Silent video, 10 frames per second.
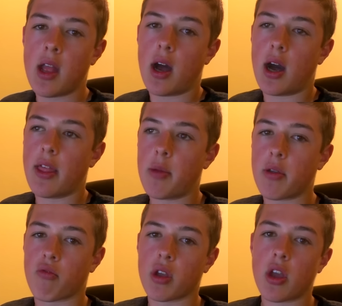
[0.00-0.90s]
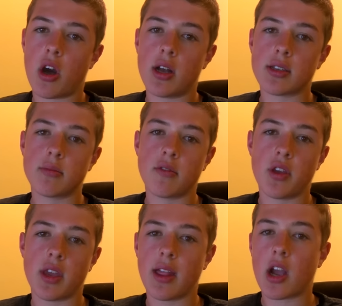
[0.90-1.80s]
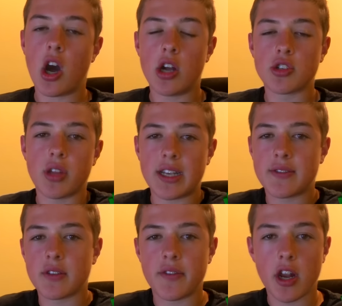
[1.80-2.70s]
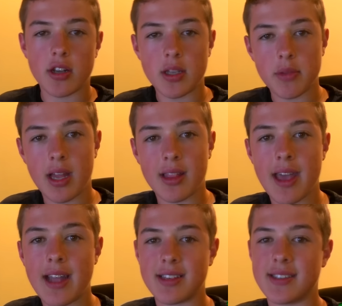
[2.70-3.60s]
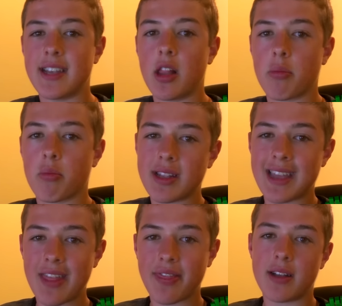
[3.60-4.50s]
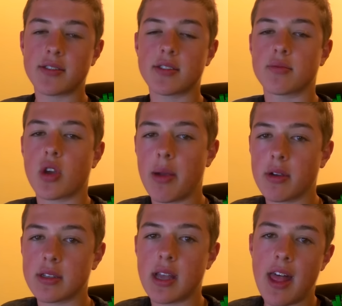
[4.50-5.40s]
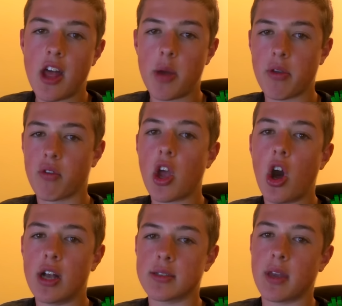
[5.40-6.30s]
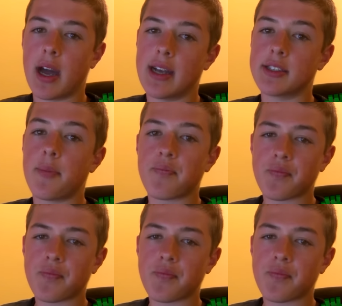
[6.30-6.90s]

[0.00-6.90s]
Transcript: That would be really awesome if we could get like 100 likes for this video or something like that to celebrate 10,000 subscribers. That would be really awesome, guys.